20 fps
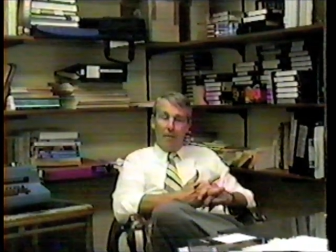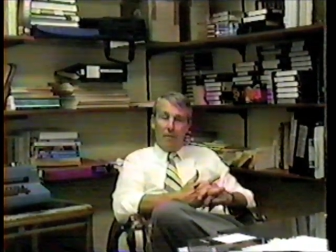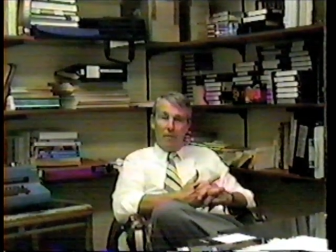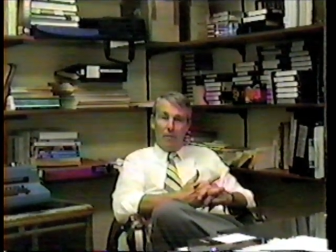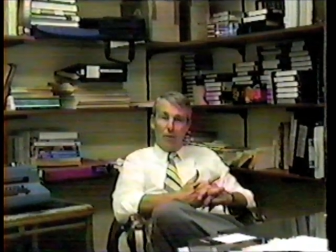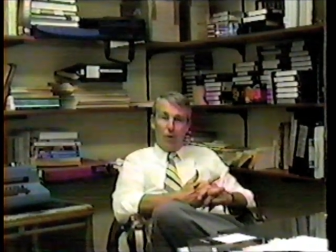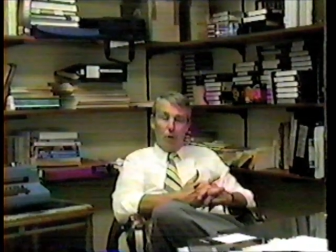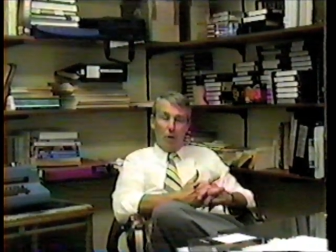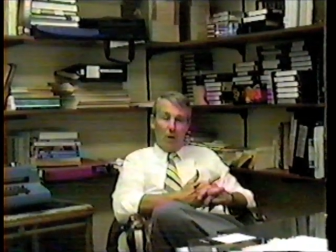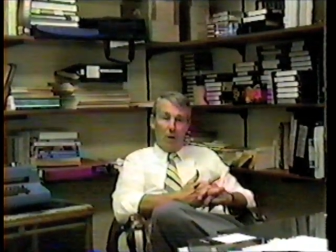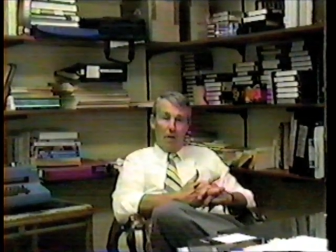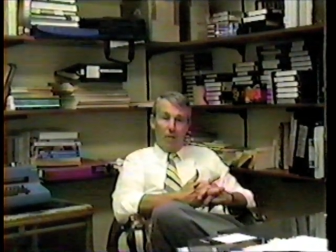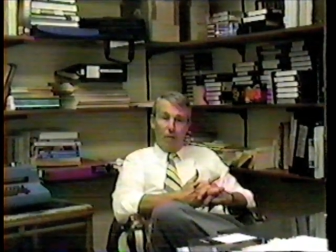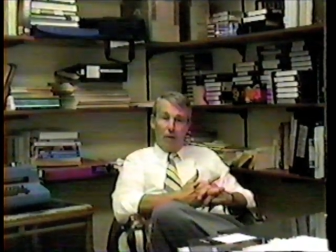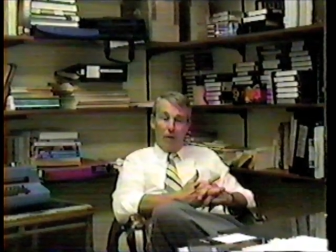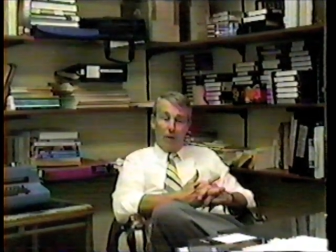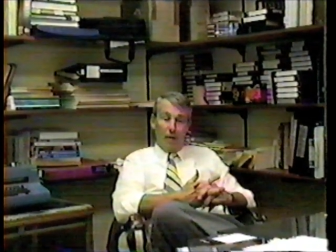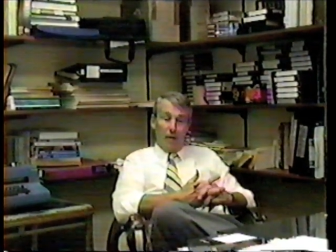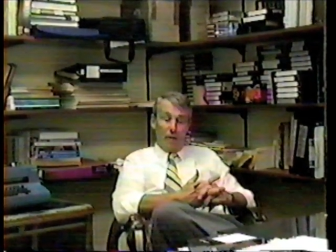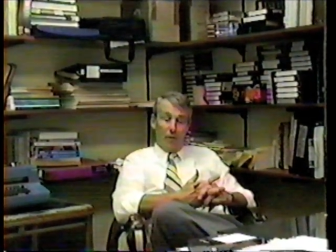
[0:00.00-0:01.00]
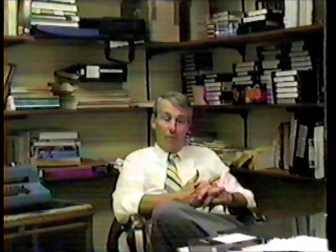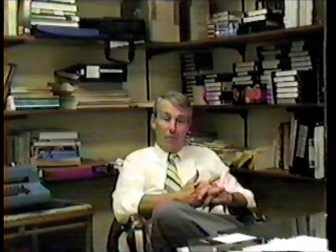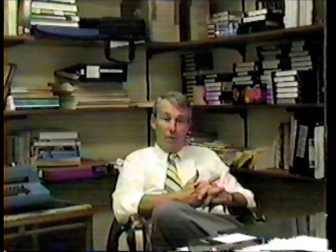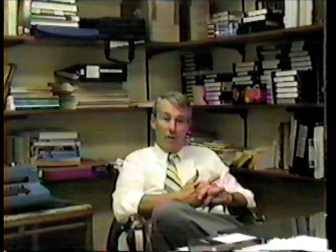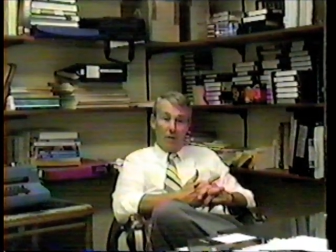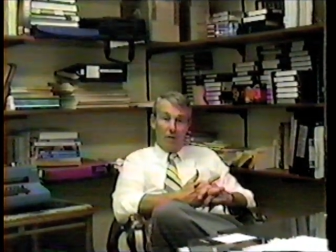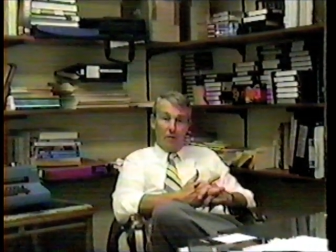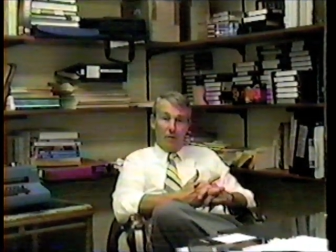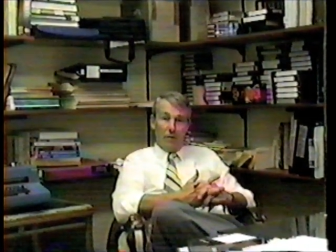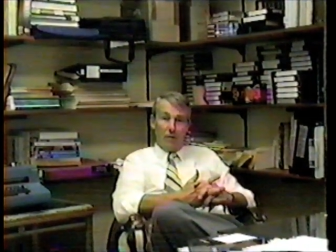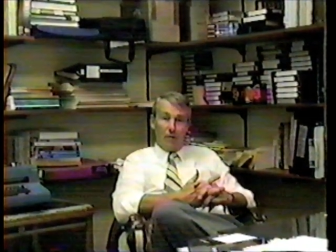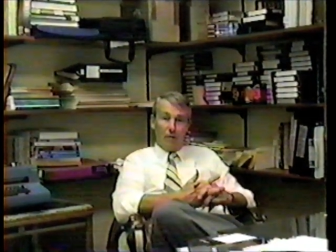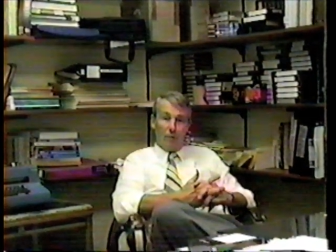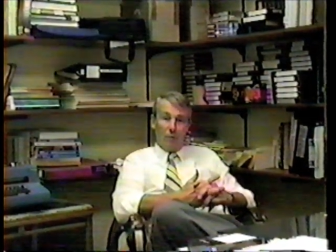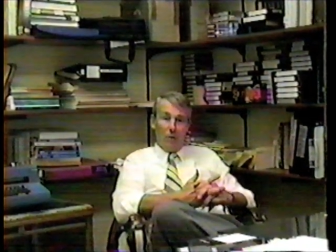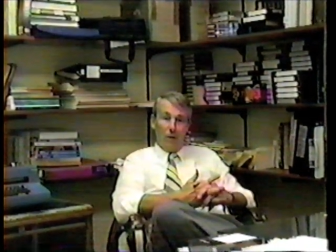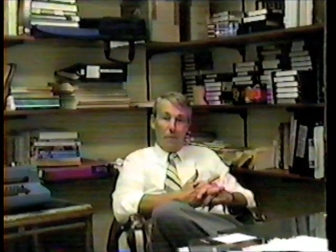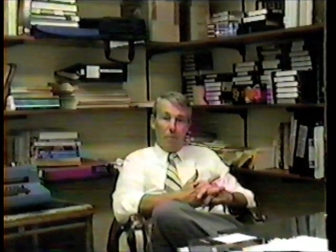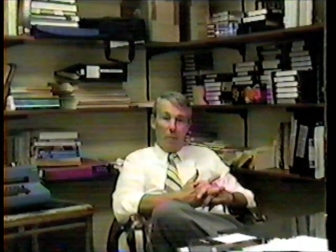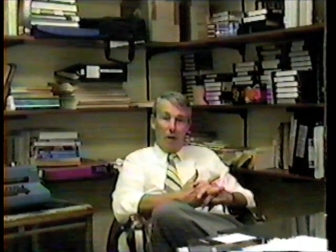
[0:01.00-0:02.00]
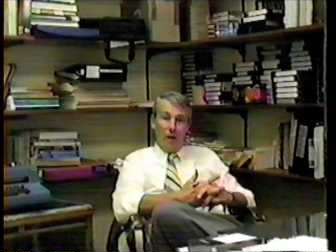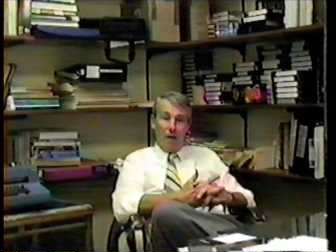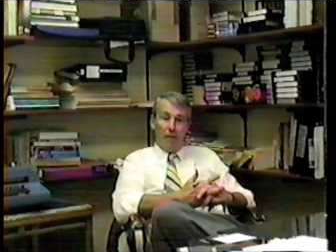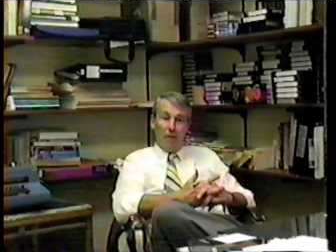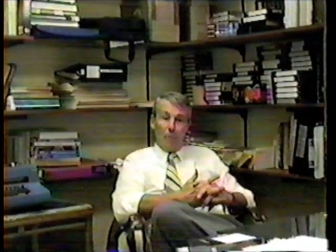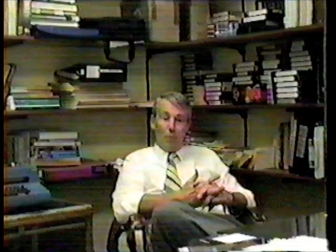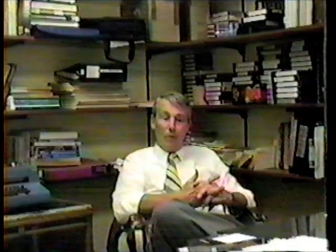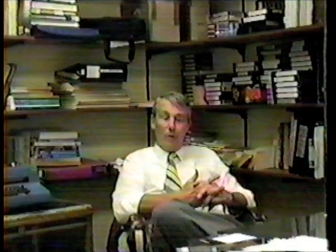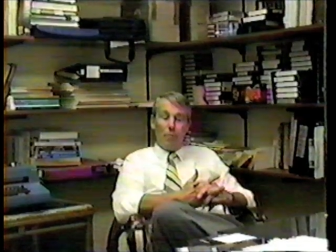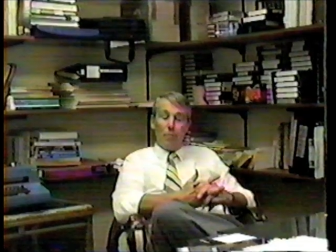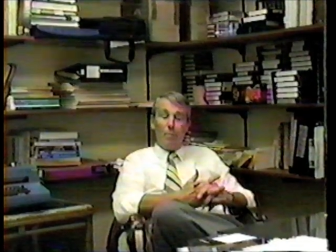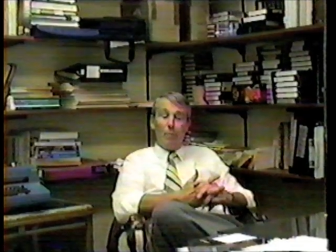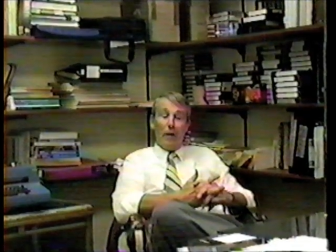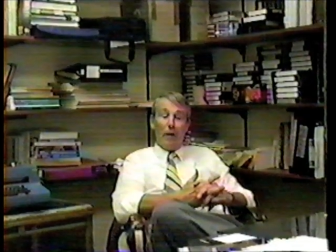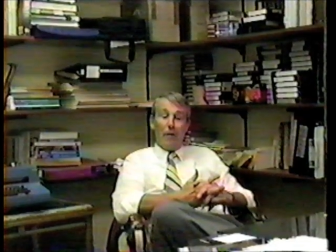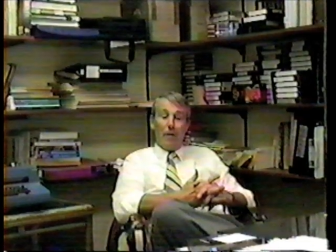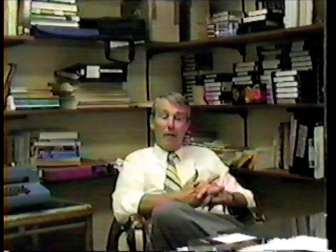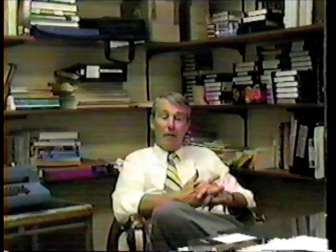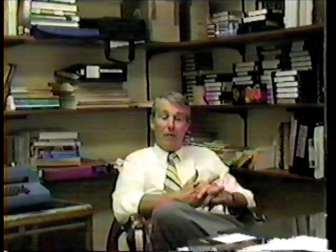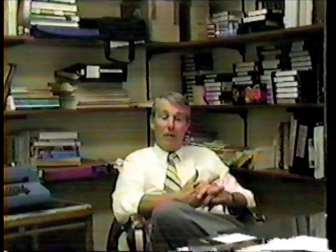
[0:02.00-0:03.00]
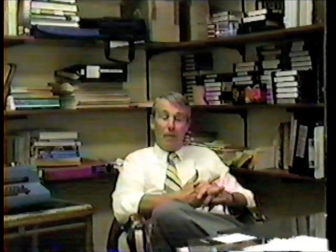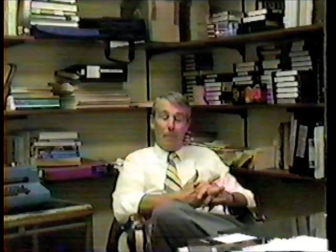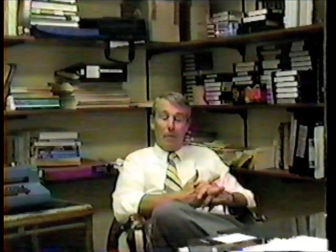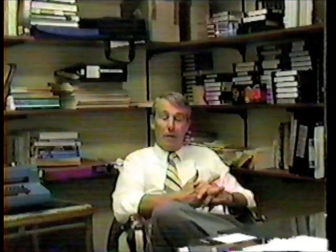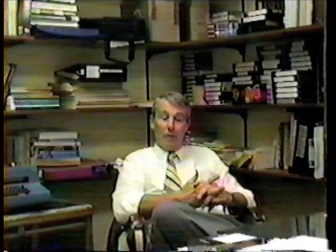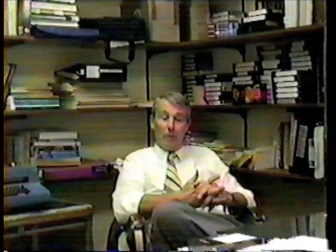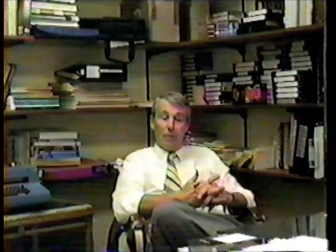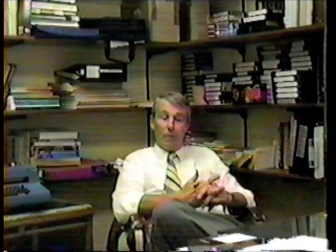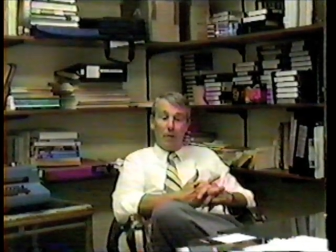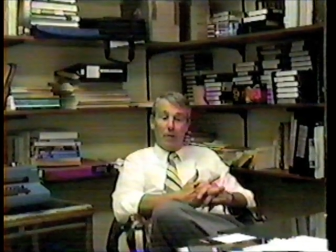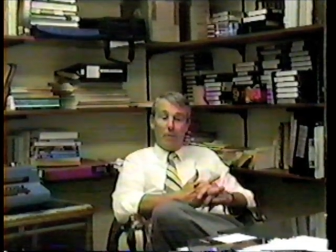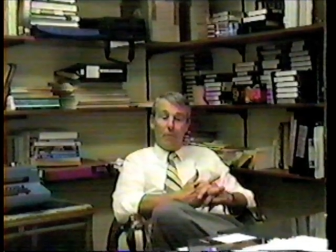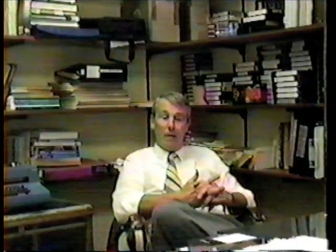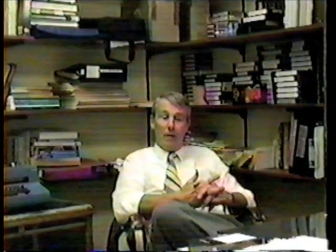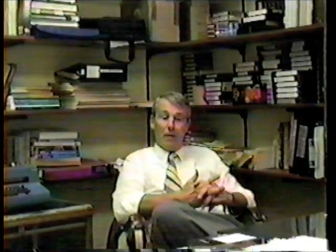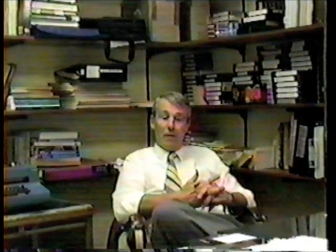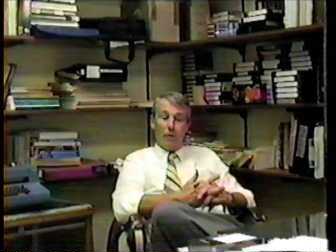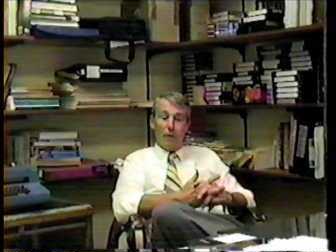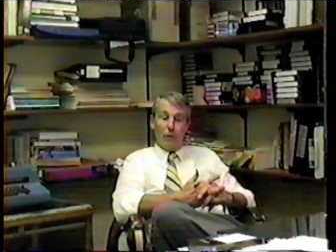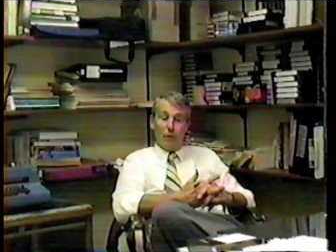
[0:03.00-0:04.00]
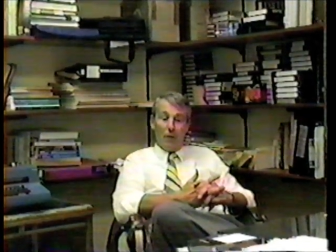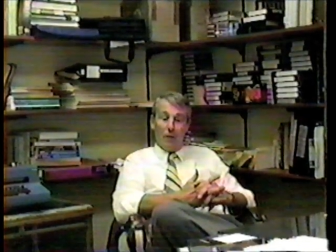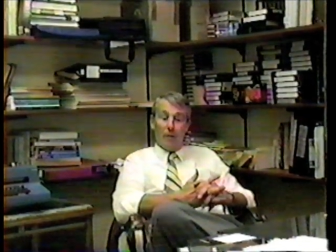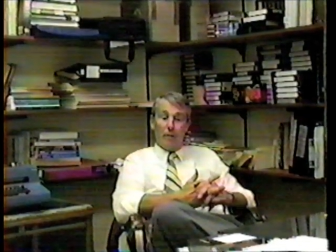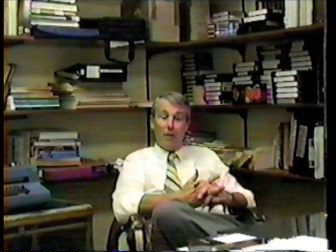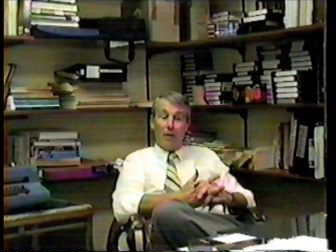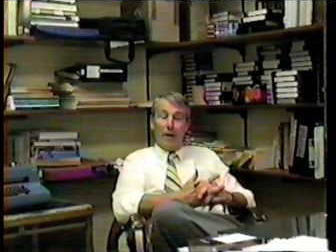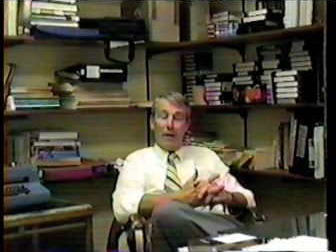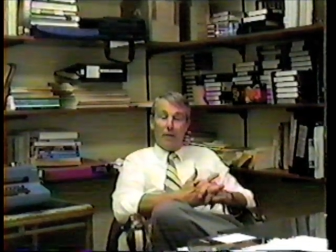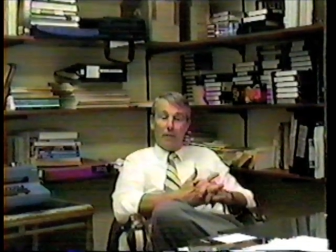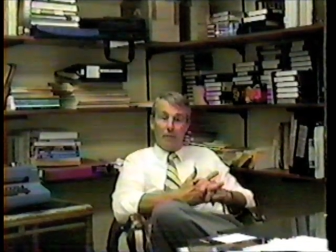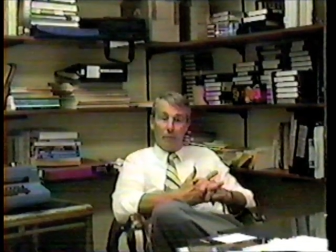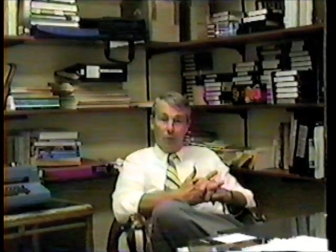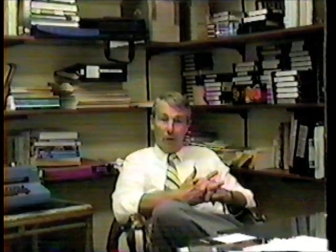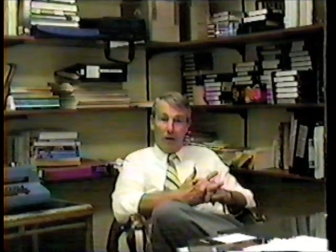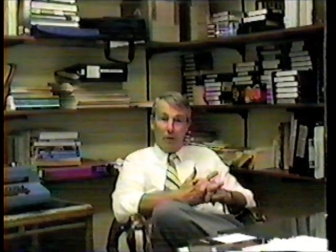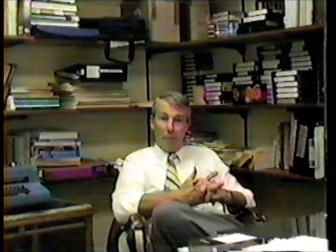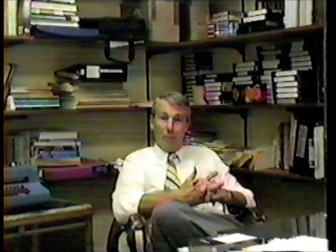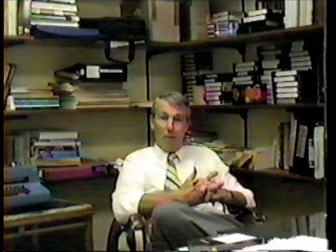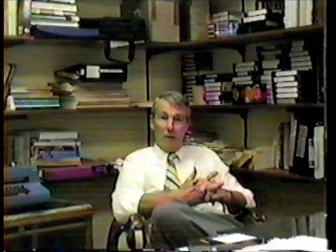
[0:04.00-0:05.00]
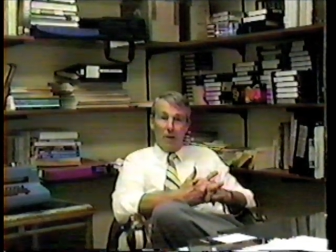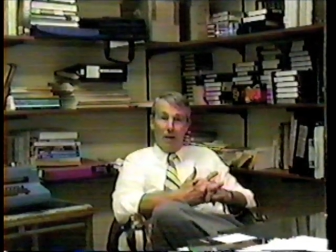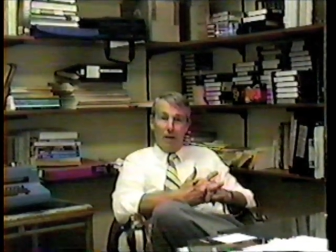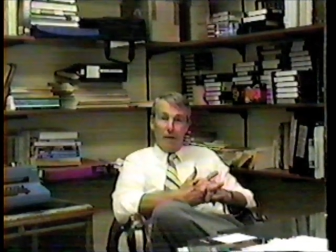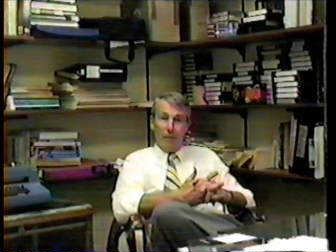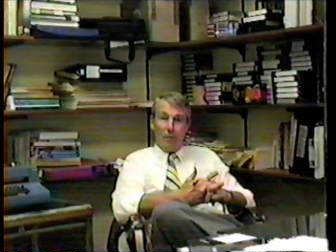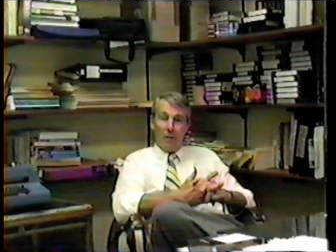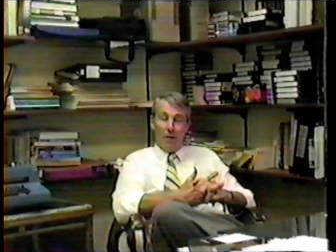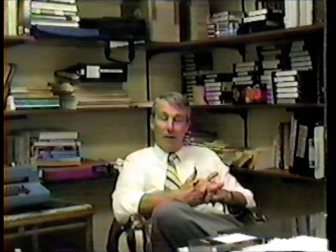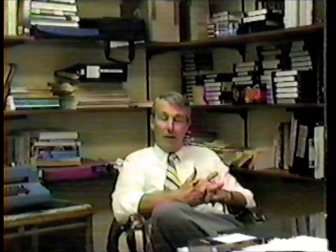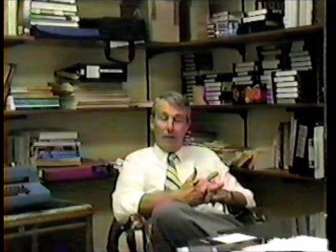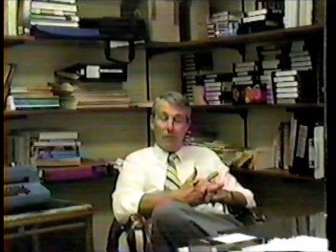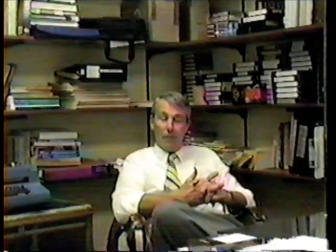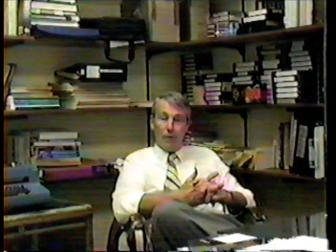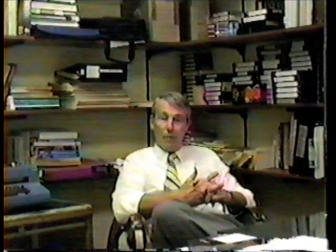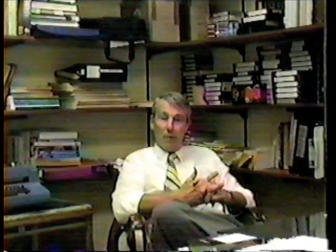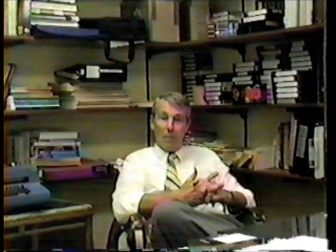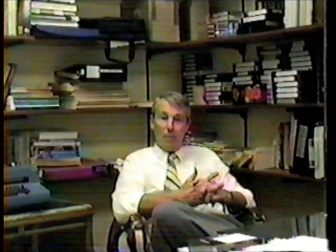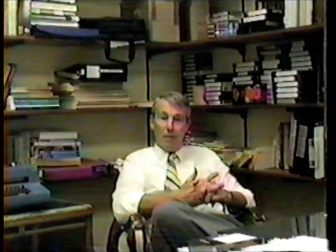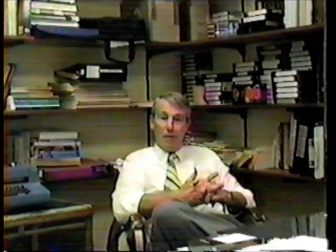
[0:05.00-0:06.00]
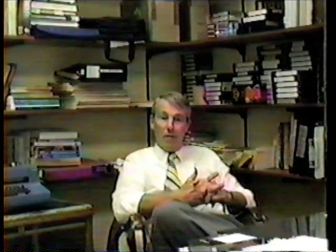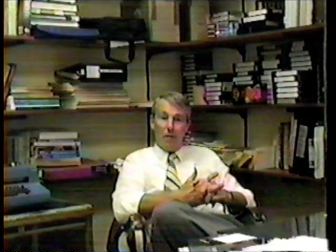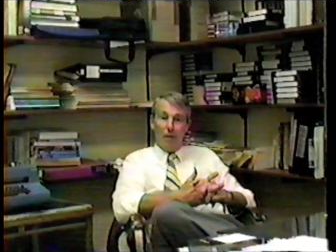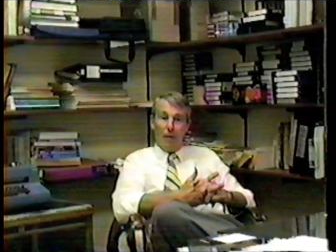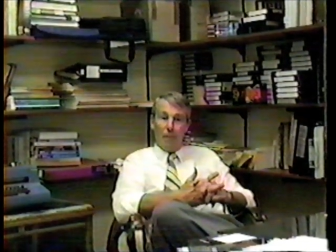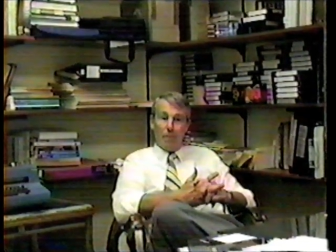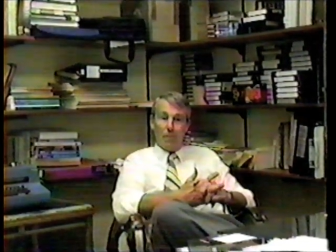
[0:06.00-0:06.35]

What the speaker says: the neat thing is we didn't just squeak by them, we buried them, and it really made us feel like we could beat anybody after we beat them.